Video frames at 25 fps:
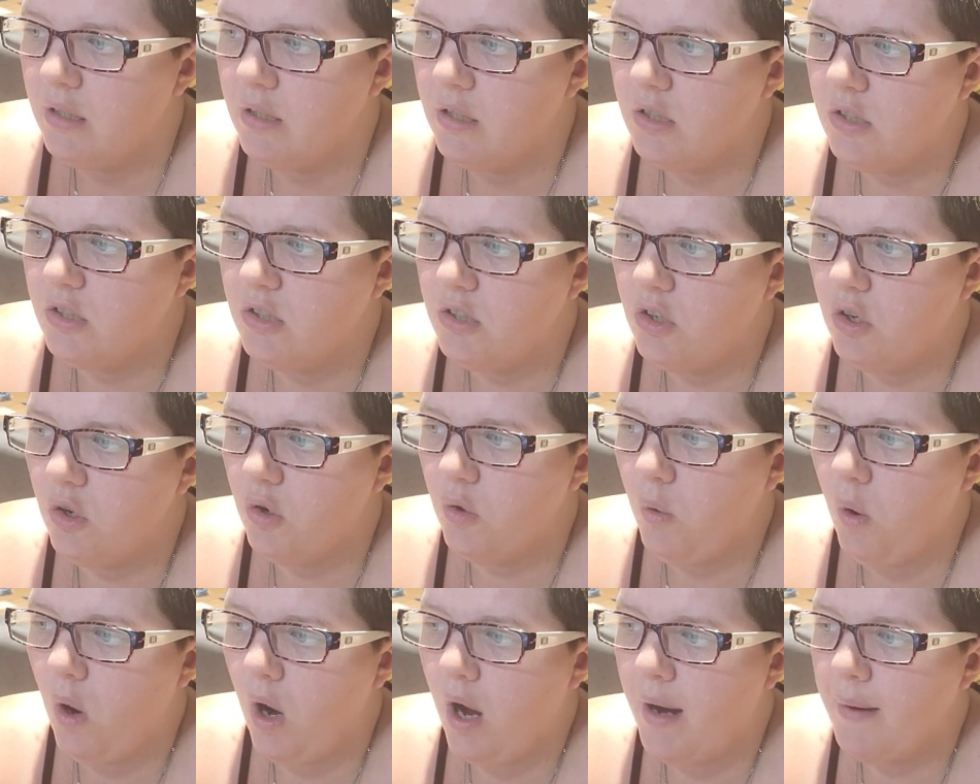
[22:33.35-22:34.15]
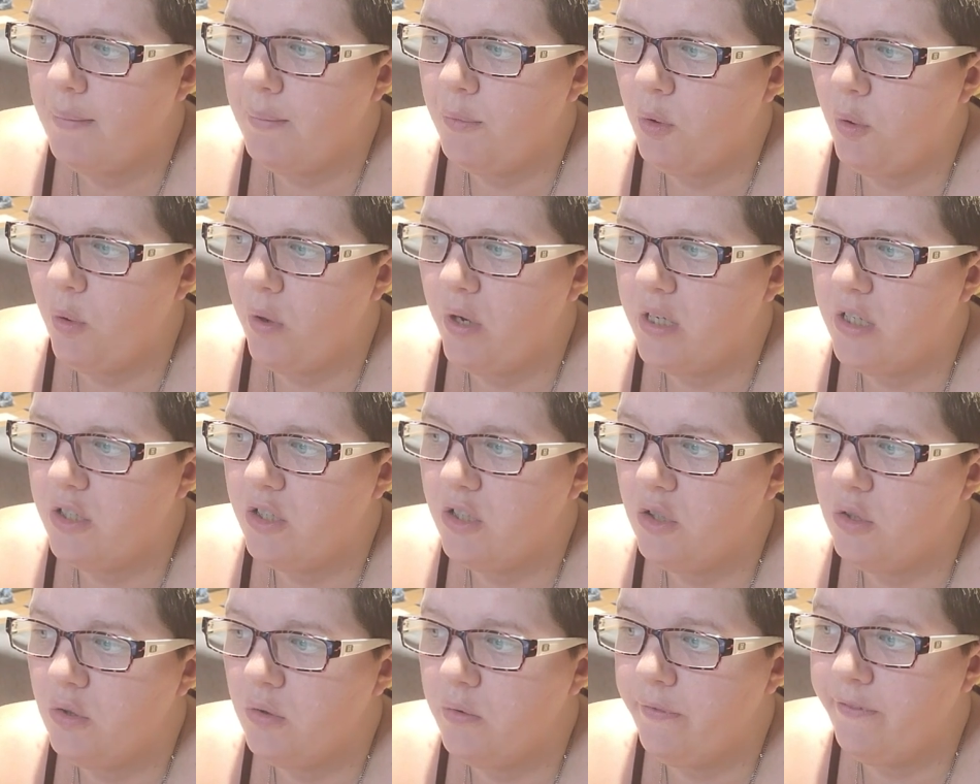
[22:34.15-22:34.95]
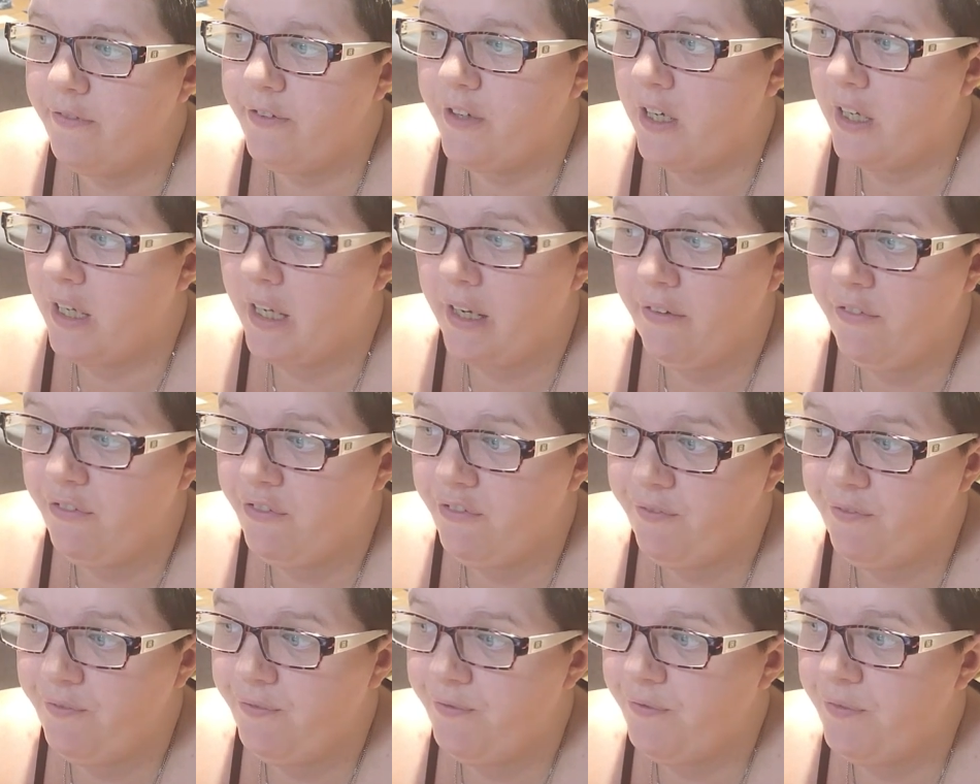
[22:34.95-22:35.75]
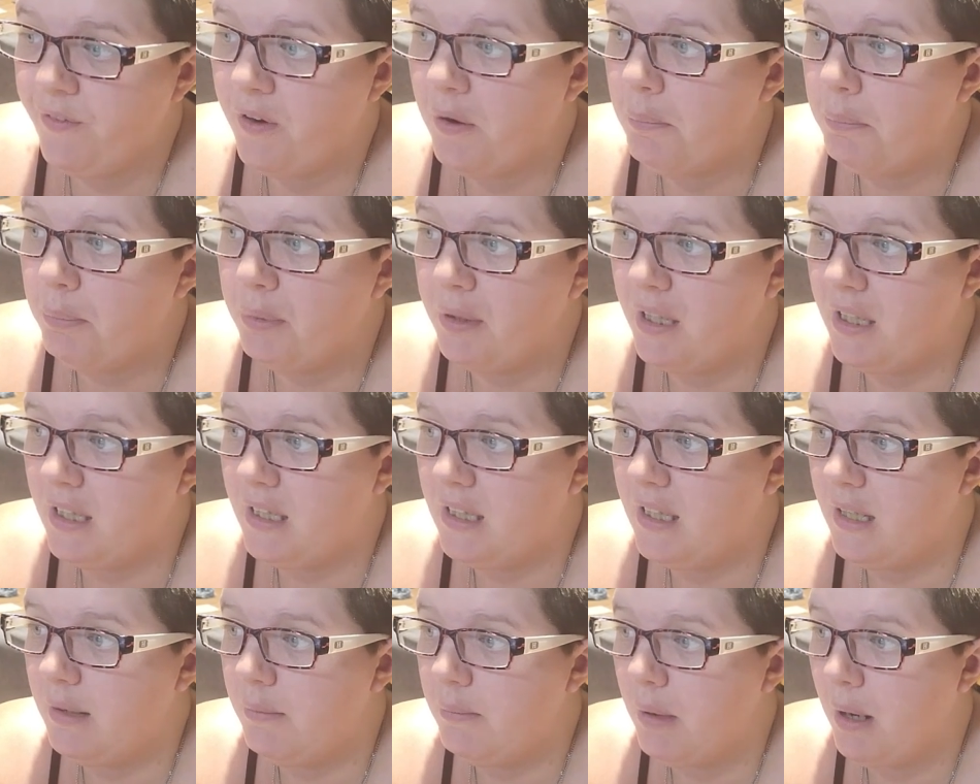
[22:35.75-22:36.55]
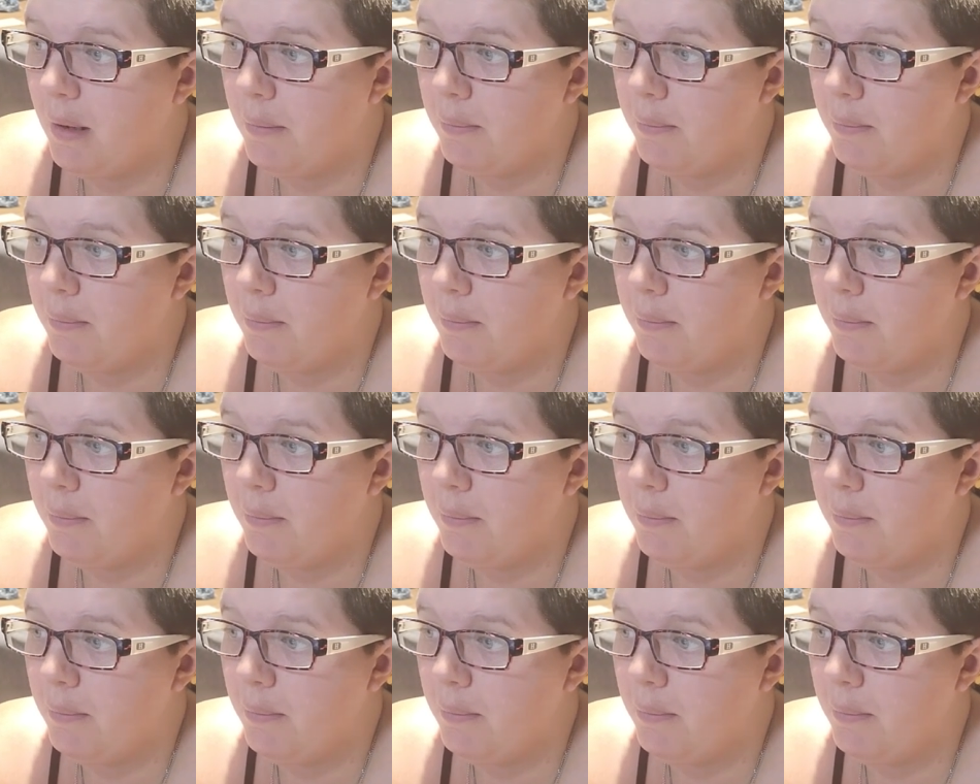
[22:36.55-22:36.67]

So I'm going to fucking complete them.